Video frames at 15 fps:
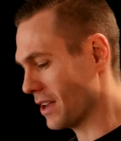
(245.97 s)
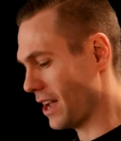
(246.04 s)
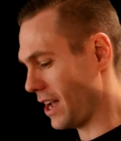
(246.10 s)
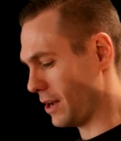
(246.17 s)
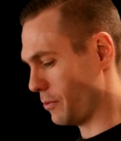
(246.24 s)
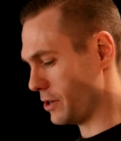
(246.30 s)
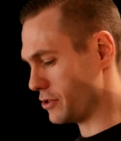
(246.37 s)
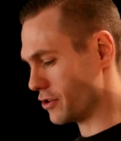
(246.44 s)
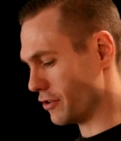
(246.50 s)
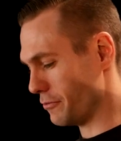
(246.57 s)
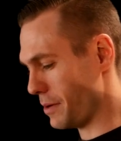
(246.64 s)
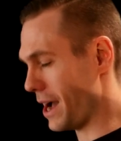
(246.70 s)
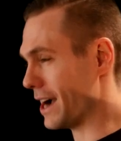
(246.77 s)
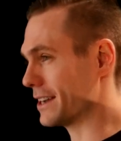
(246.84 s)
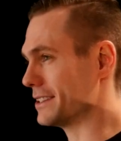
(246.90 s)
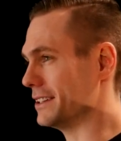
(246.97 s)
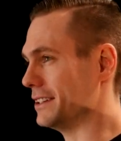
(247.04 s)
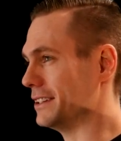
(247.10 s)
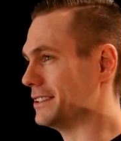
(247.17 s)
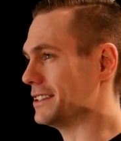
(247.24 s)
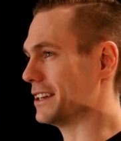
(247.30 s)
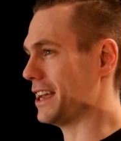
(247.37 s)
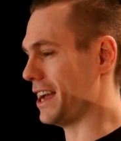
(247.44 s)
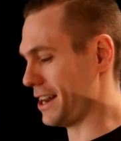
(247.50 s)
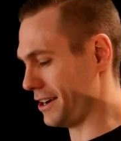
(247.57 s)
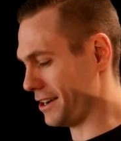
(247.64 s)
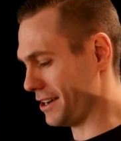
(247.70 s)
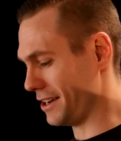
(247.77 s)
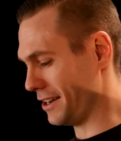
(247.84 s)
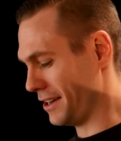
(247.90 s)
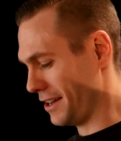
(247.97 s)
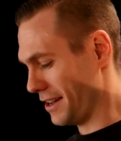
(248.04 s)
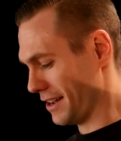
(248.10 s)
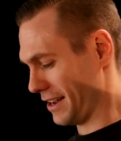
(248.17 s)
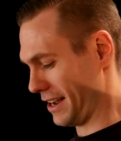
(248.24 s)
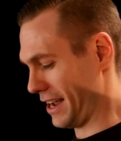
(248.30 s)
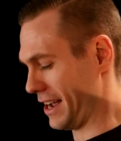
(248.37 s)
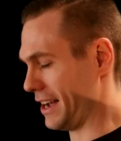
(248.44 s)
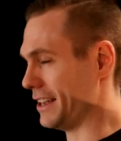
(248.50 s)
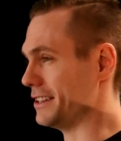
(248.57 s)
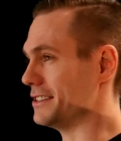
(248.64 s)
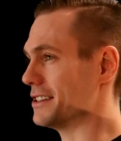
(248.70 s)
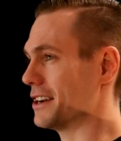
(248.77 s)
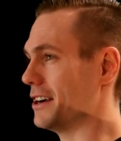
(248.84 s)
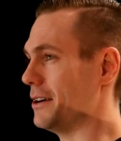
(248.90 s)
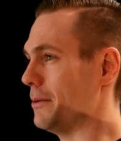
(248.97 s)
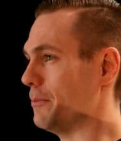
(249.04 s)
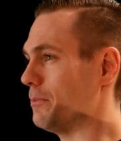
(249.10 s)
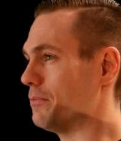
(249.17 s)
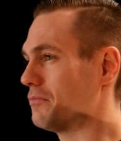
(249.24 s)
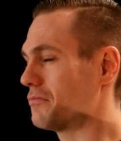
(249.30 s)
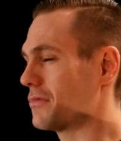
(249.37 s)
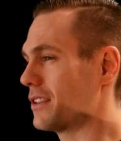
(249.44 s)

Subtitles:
And we drove back to Canada, and